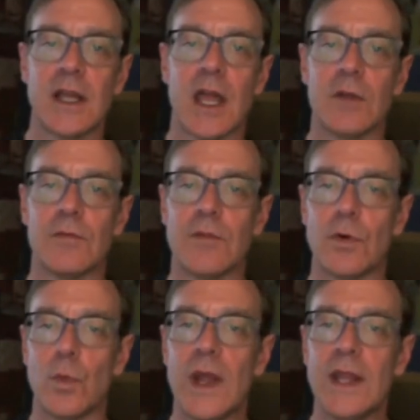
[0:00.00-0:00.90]
and
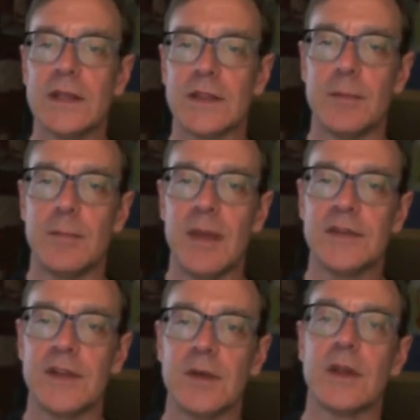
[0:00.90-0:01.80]
for weight, the
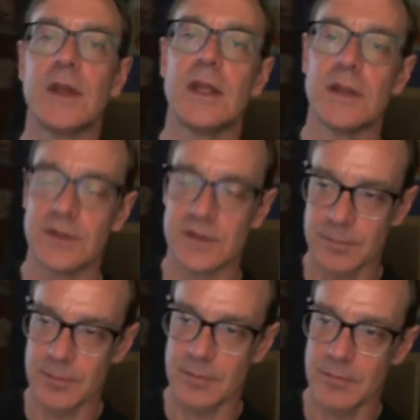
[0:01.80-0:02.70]
base unit is
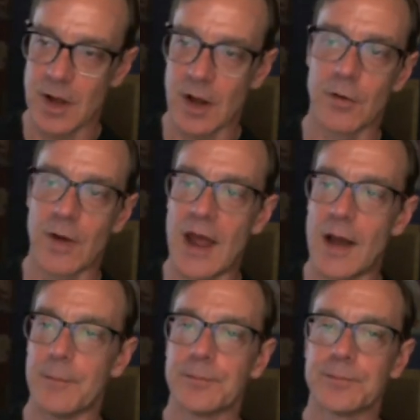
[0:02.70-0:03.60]
a
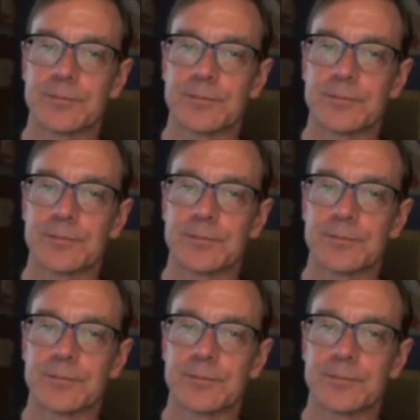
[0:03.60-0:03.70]
gram.